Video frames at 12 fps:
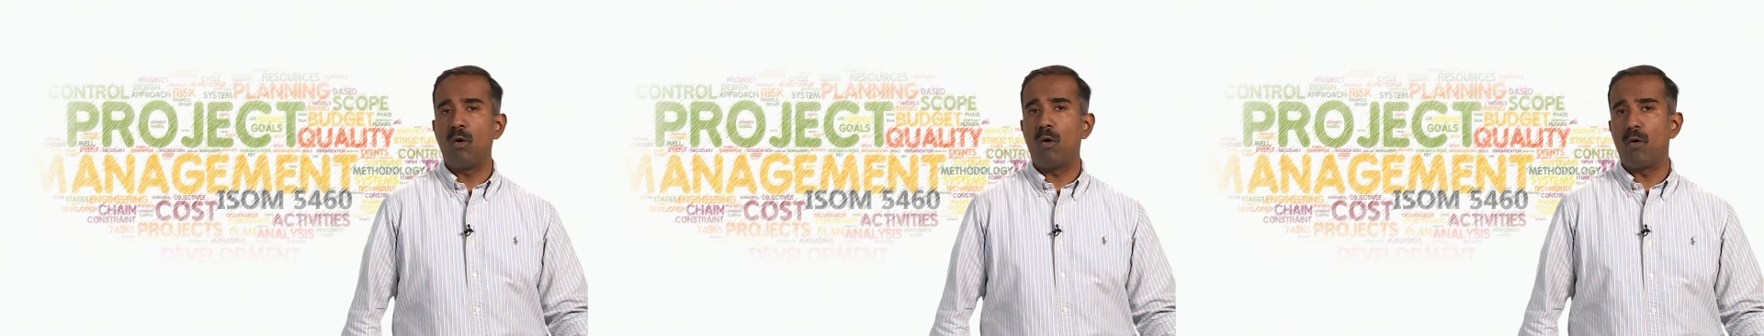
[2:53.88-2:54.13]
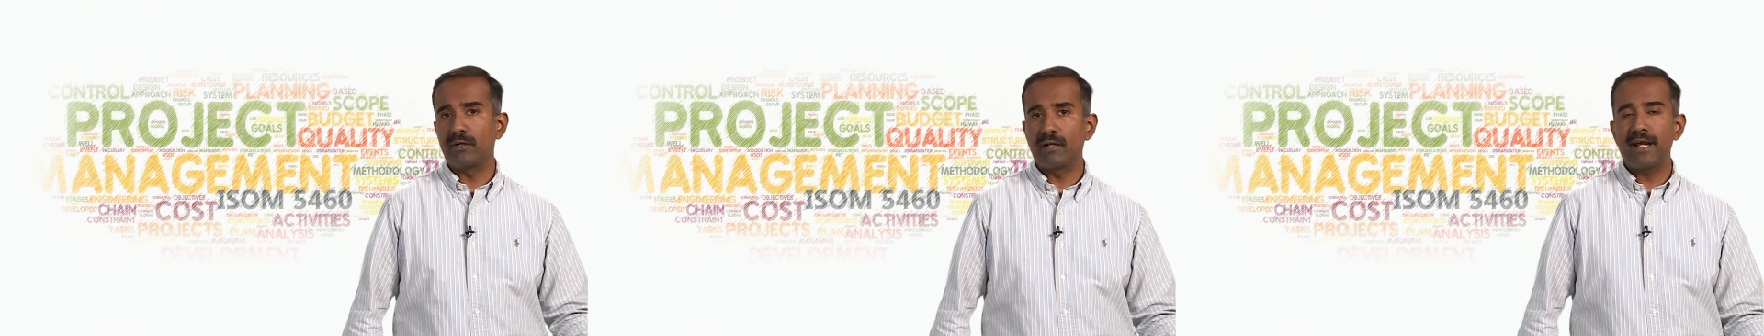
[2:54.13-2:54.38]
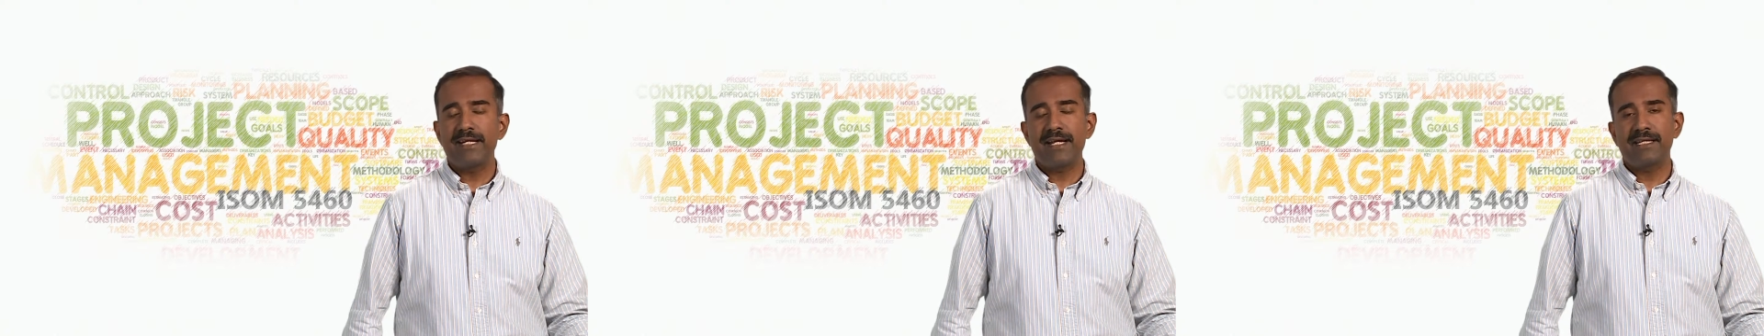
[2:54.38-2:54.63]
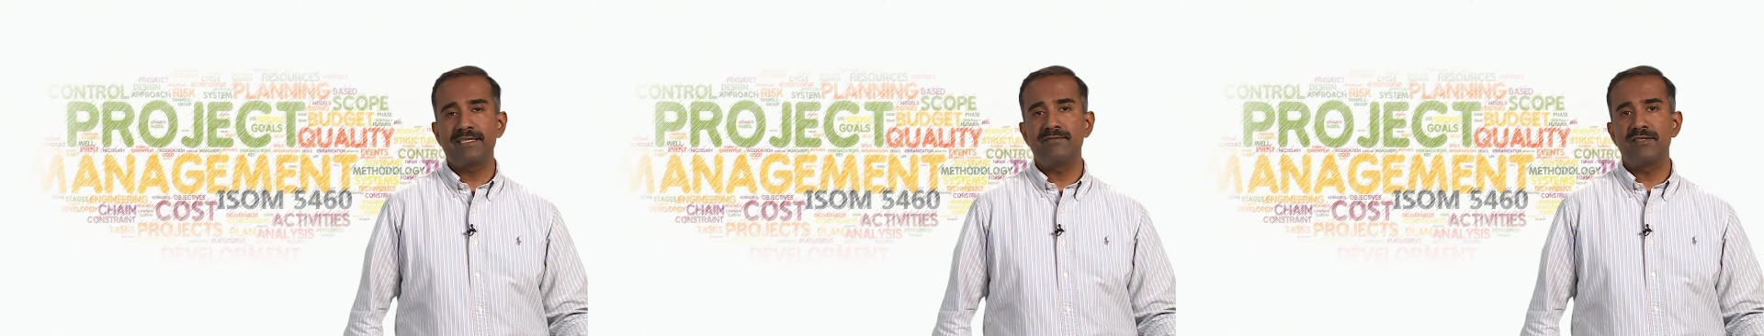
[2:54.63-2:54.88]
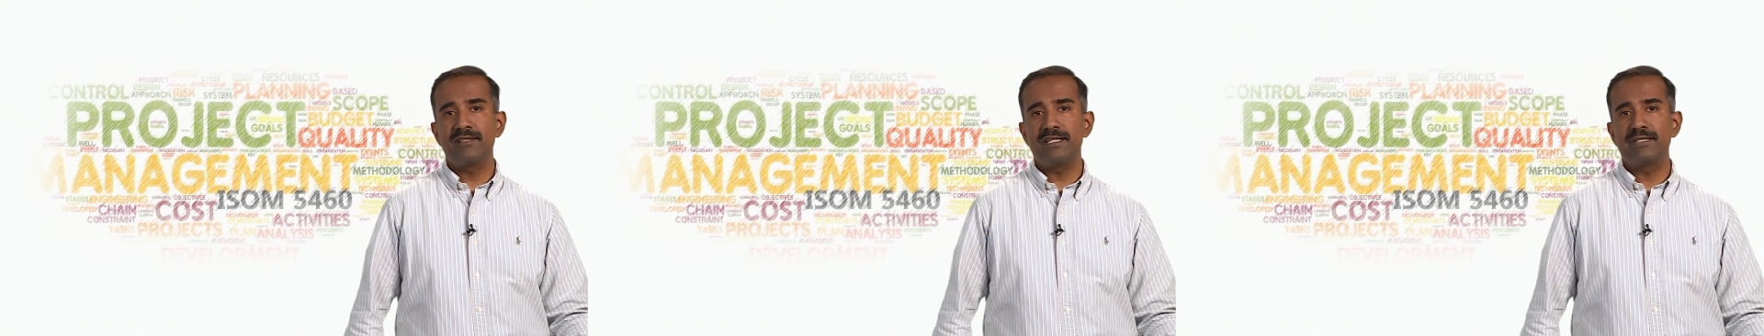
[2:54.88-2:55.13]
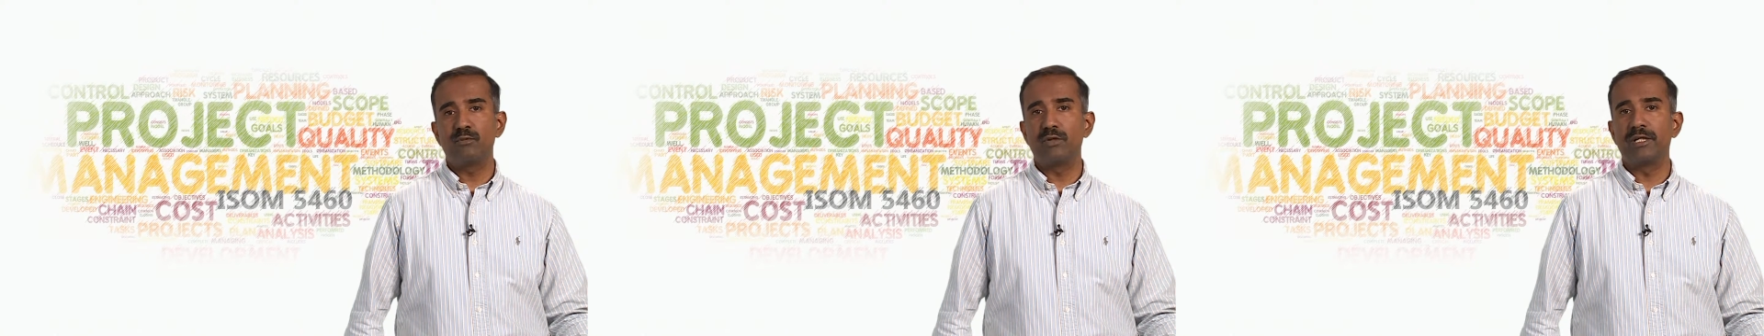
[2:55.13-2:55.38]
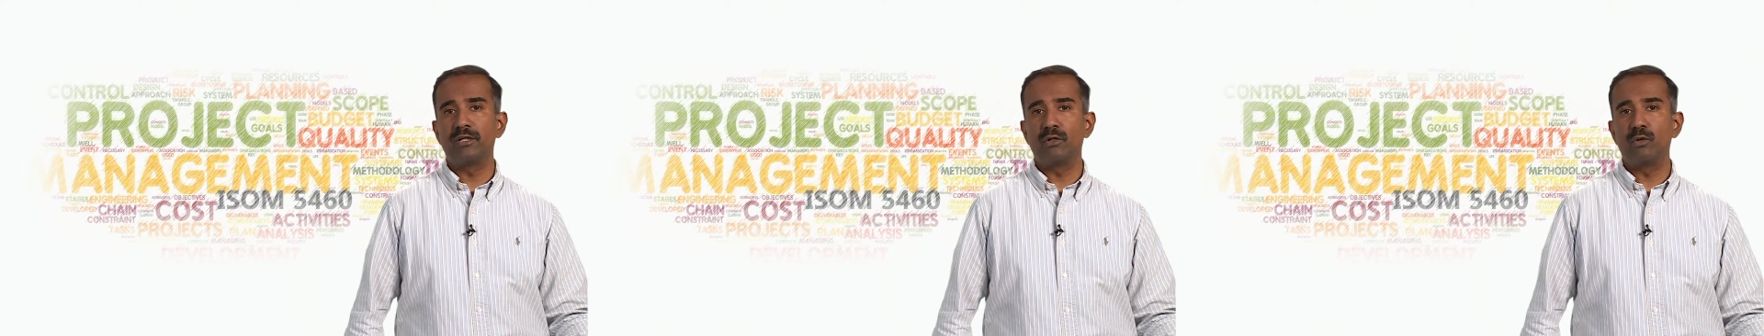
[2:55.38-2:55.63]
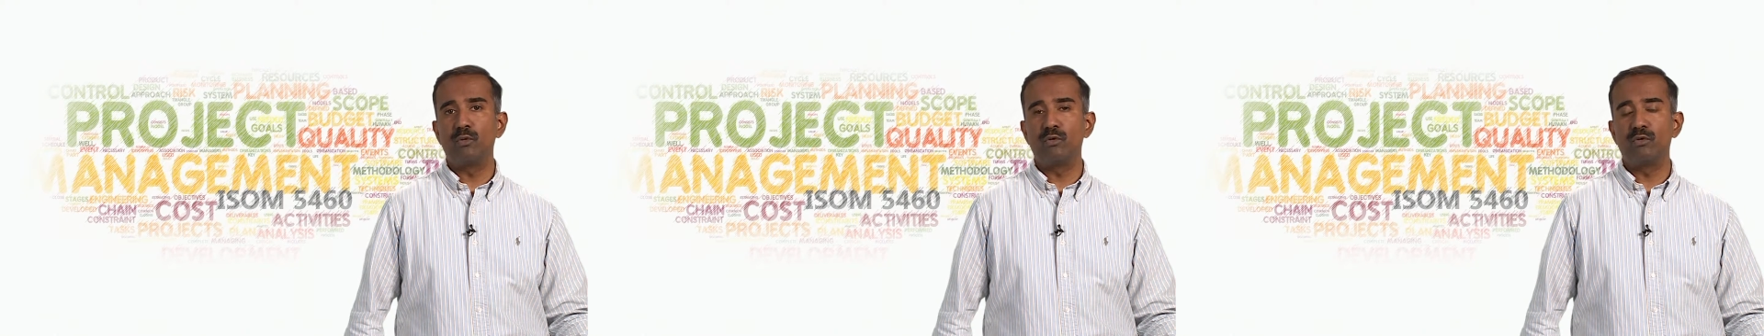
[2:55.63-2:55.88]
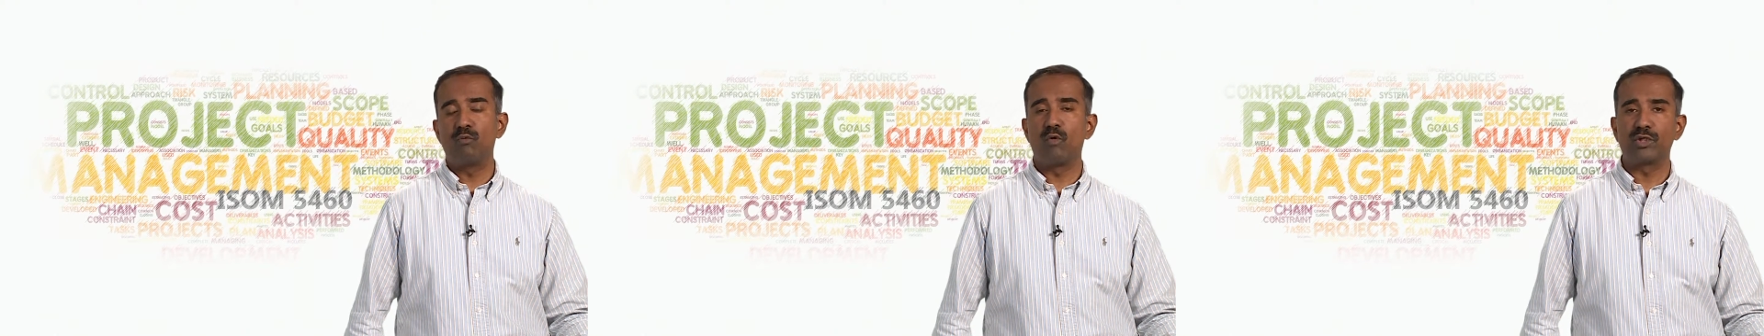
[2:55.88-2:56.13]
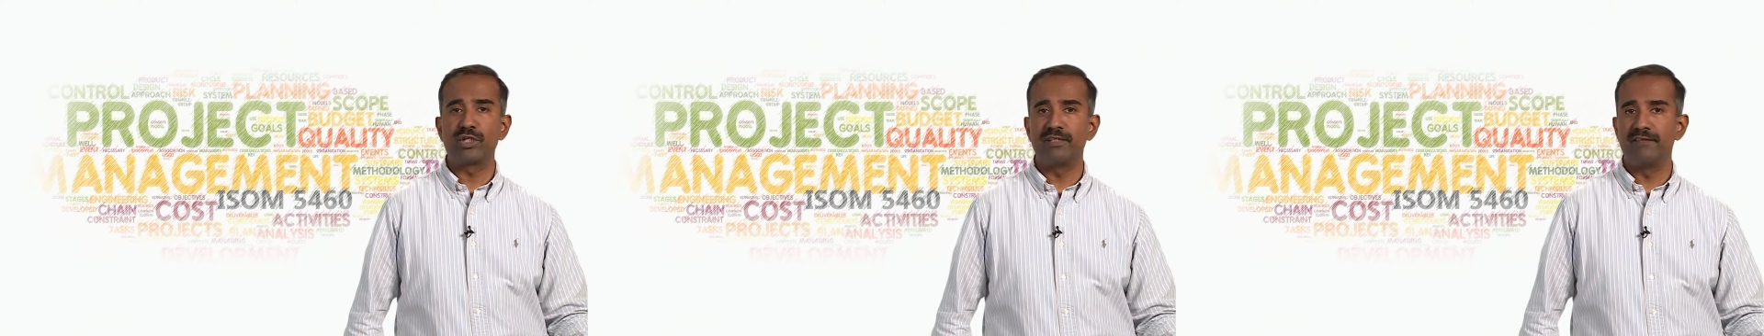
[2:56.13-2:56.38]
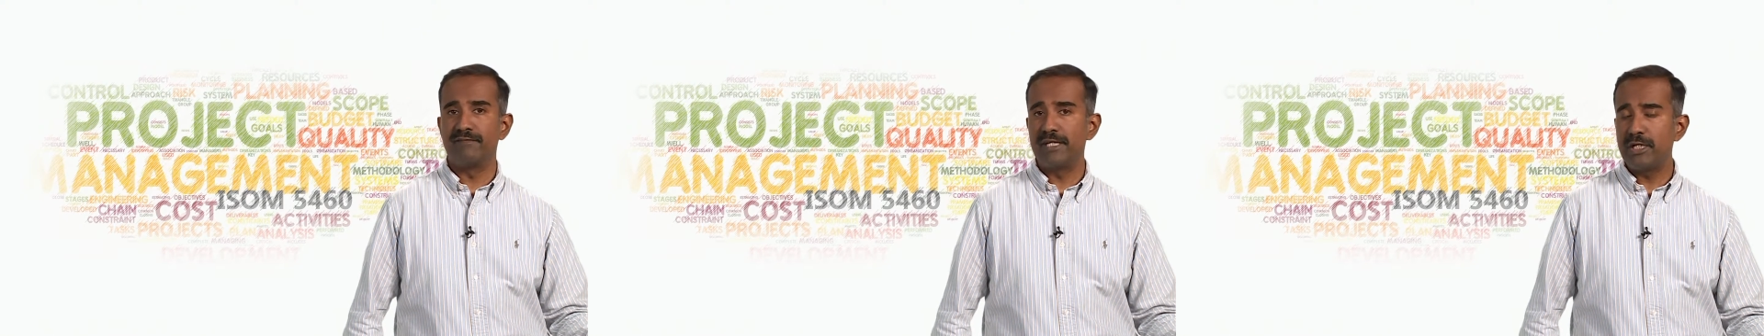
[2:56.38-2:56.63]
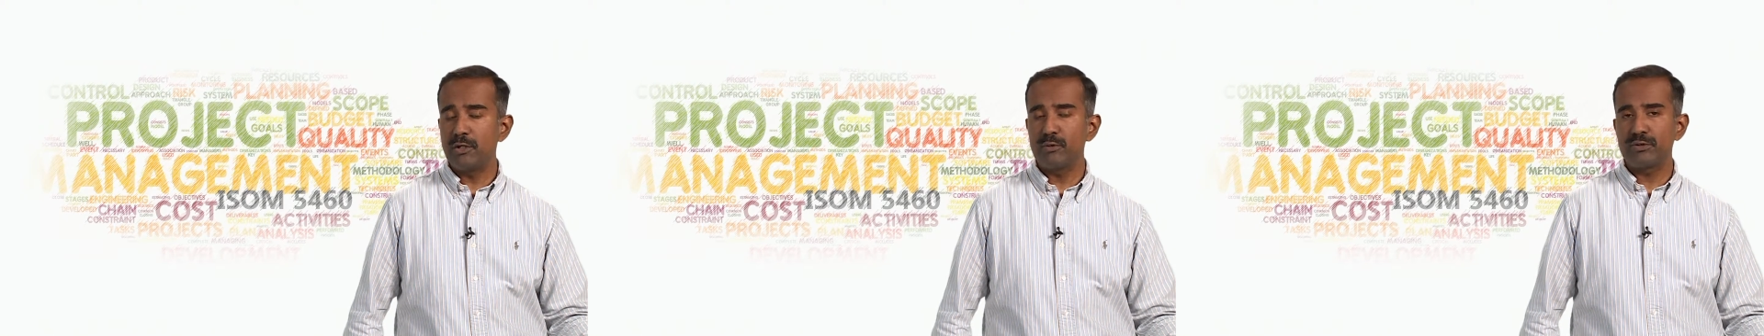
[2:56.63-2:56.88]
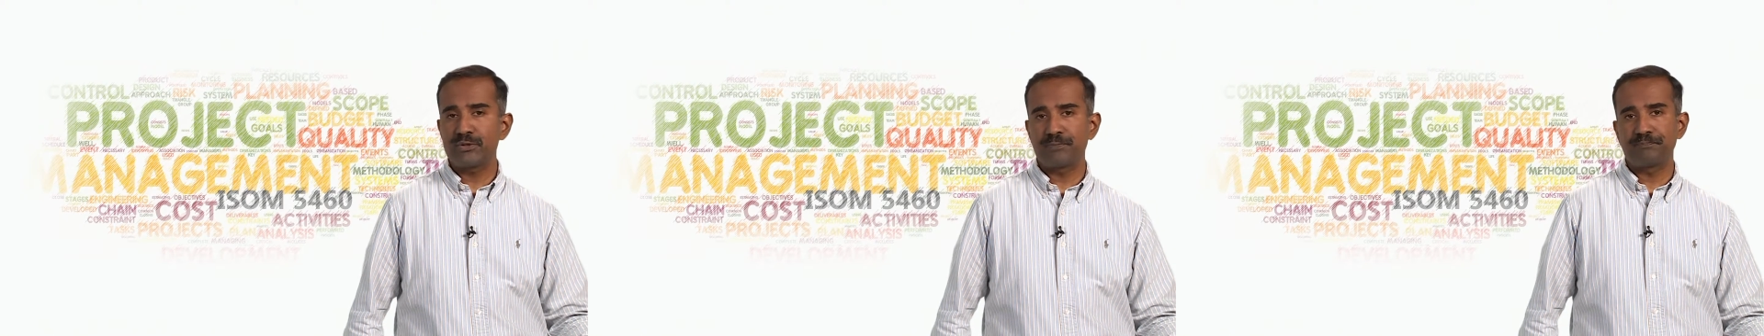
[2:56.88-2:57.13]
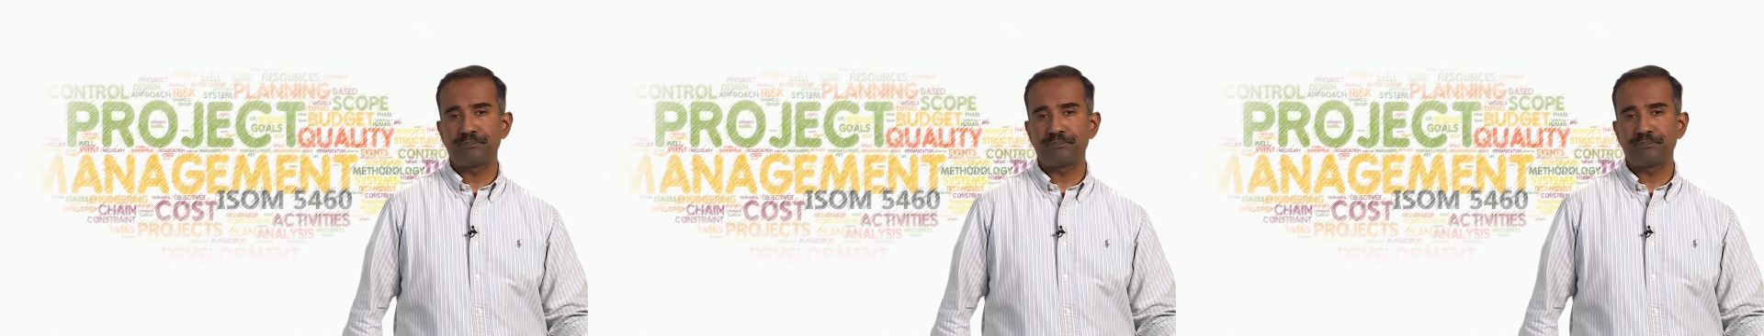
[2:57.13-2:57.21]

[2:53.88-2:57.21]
Online activities would include watching the videos,